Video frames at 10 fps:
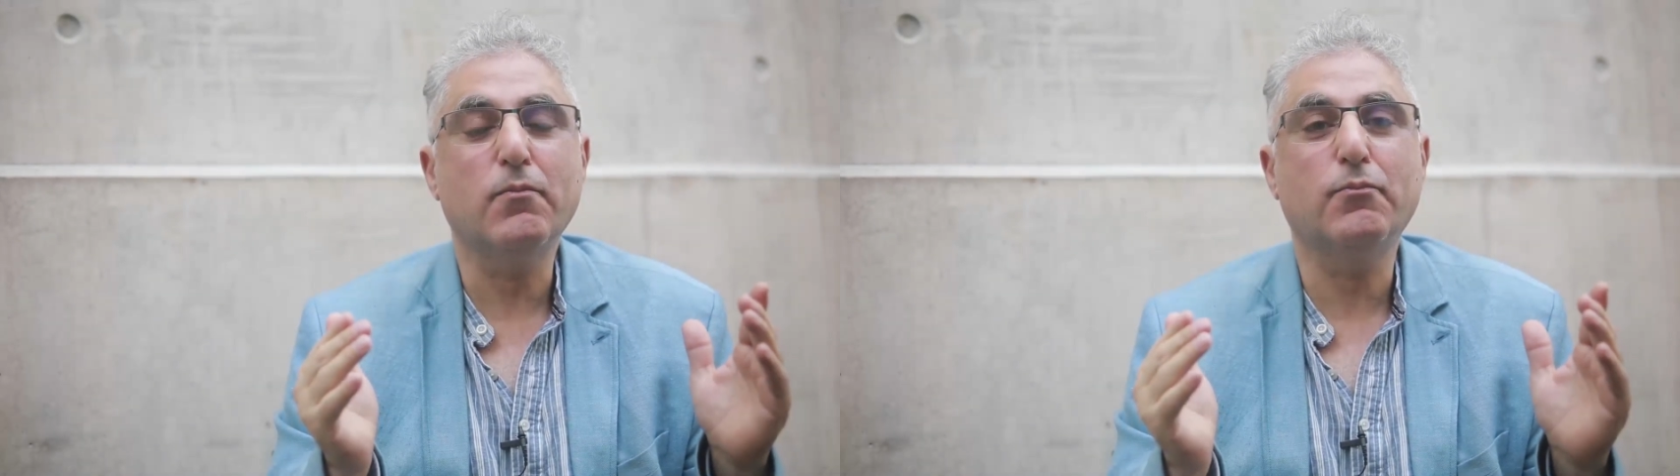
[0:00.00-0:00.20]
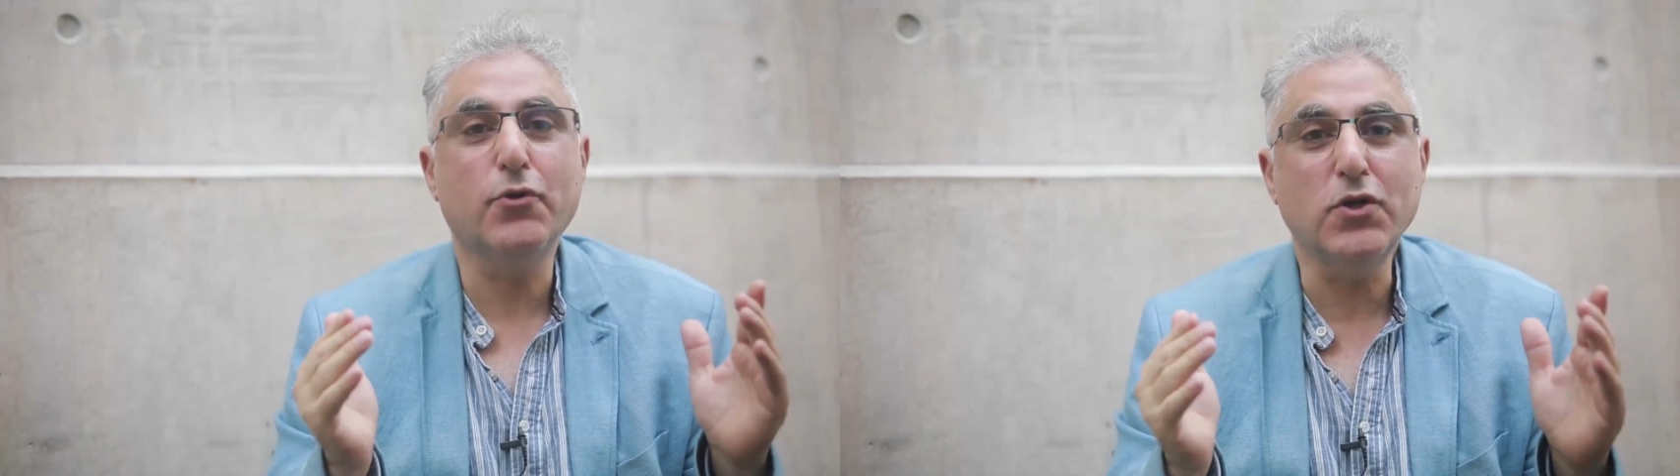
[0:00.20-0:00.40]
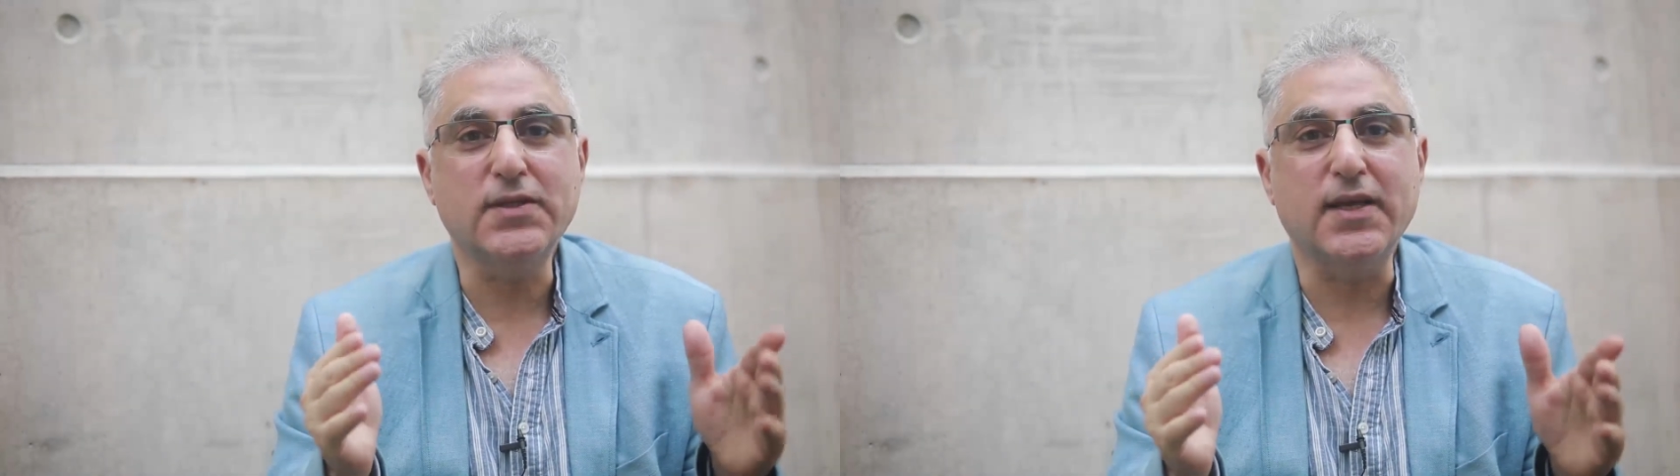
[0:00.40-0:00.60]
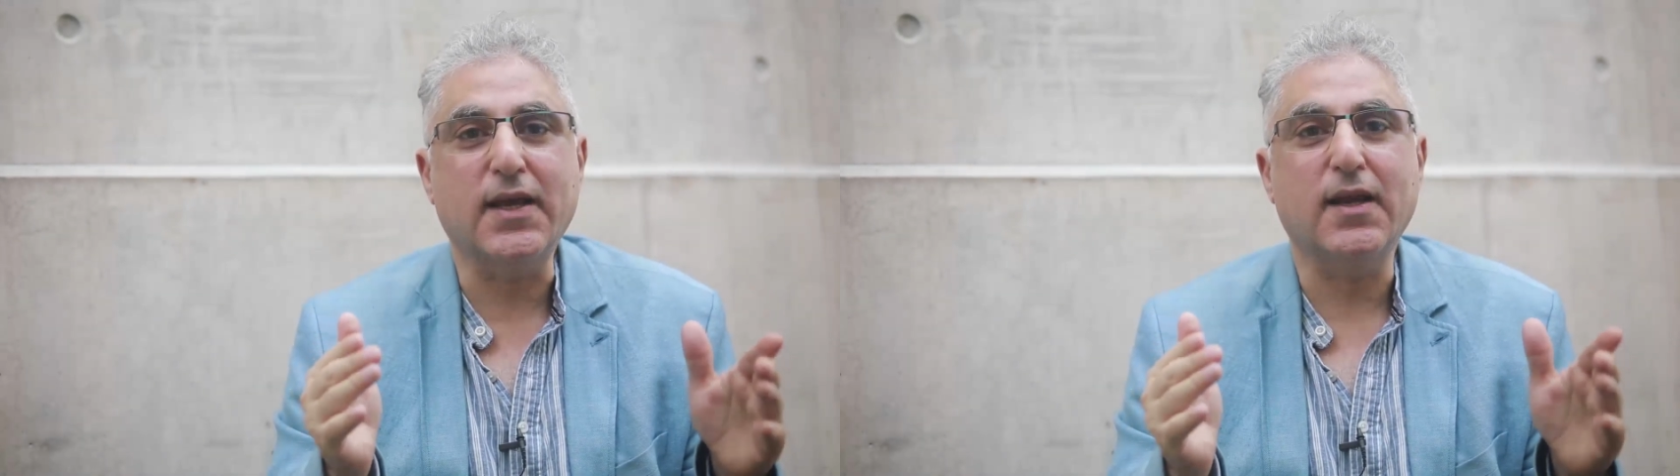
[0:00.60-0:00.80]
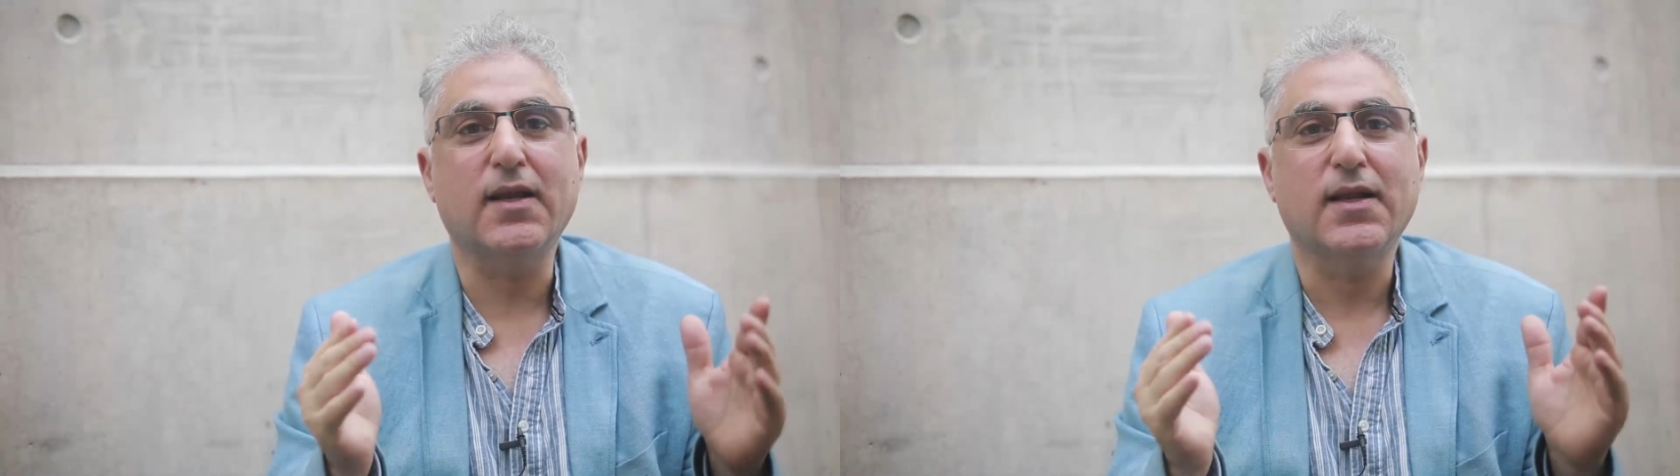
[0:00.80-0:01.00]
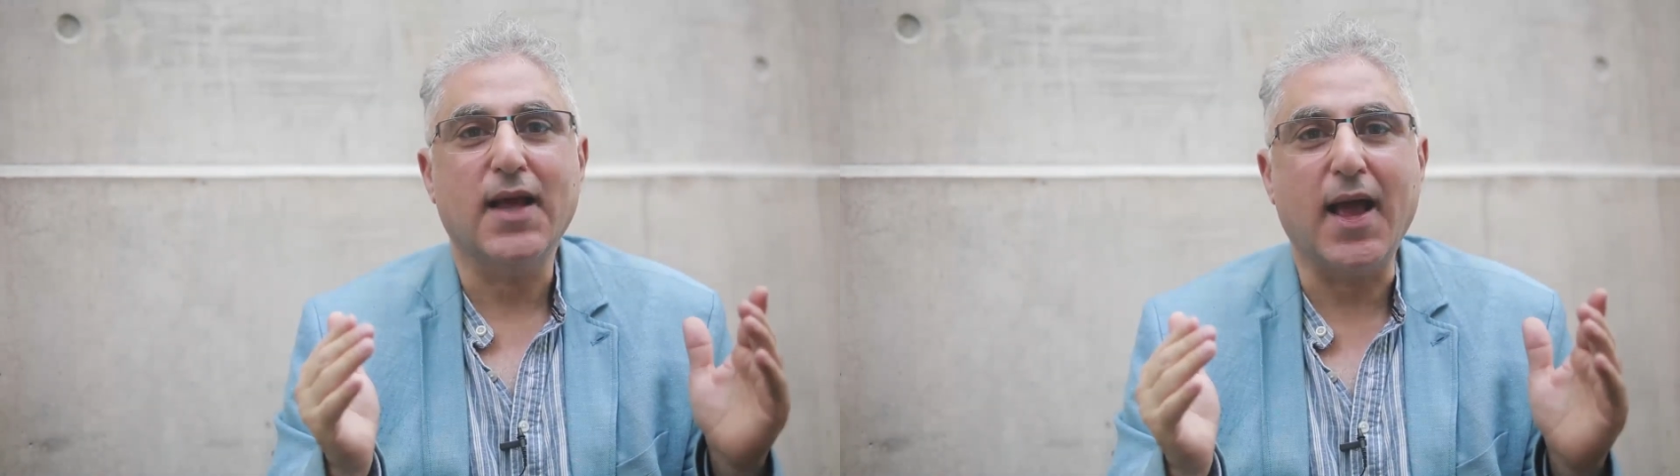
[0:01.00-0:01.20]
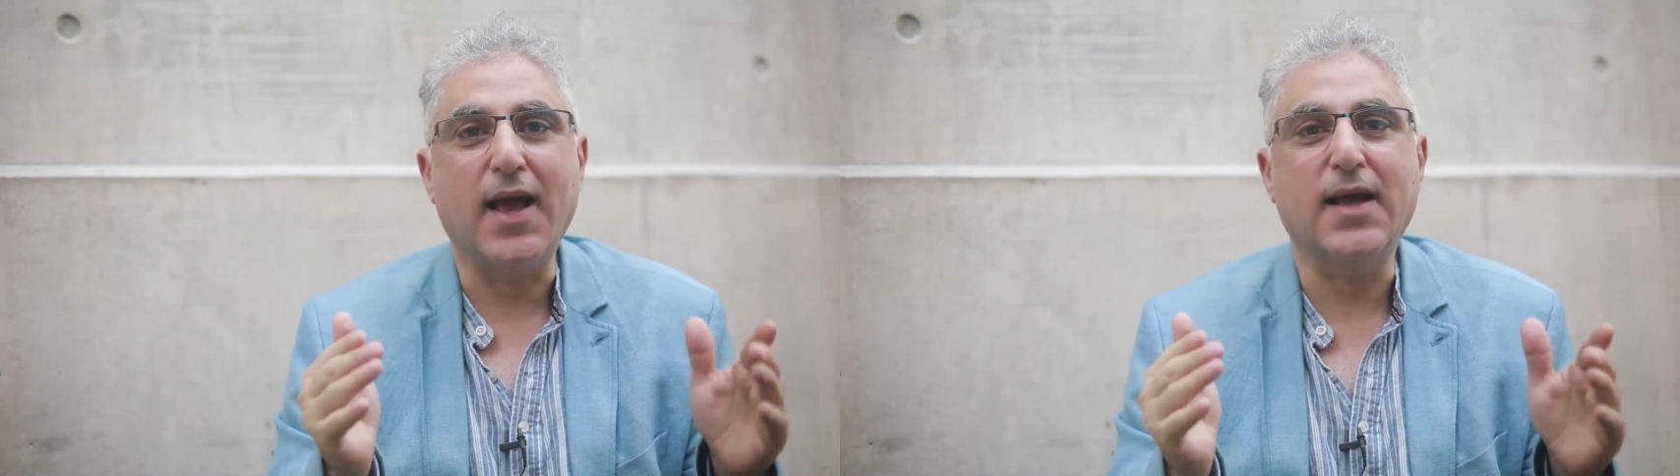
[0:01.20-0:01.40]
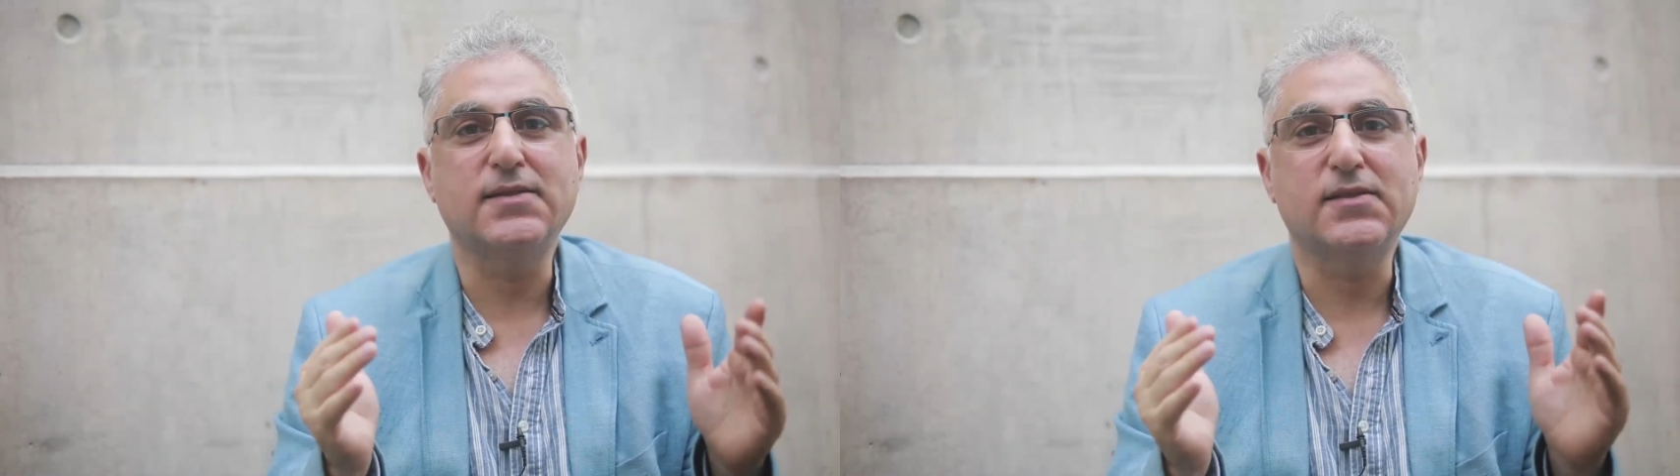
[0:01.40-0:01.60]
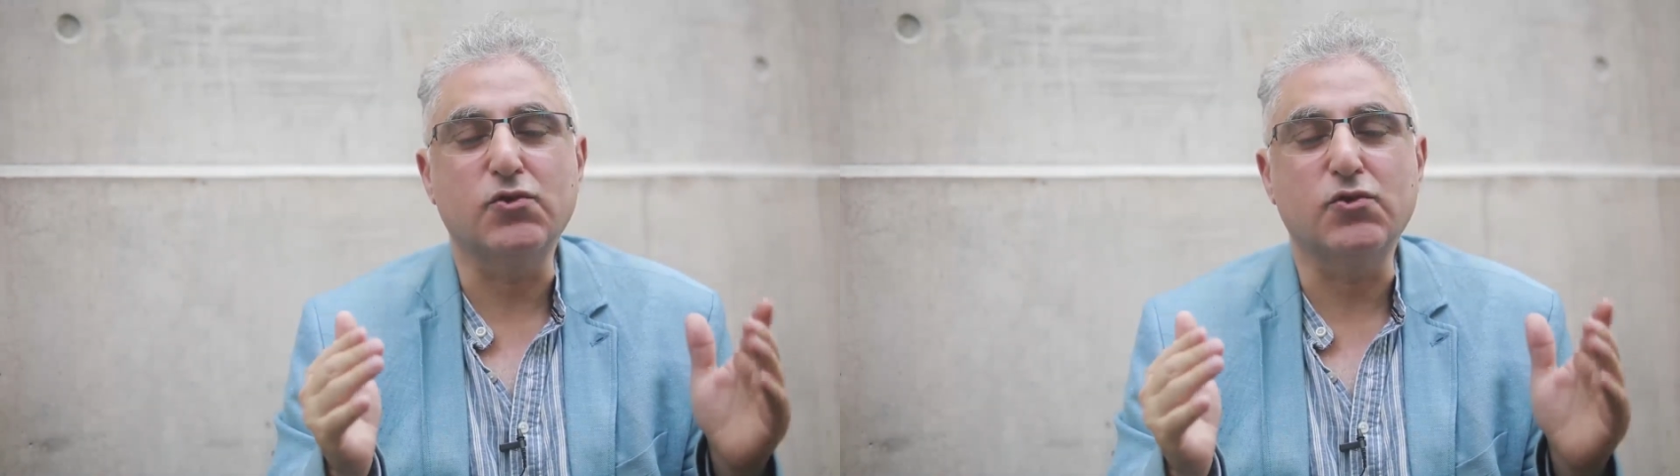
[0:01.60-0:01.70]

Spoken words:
political and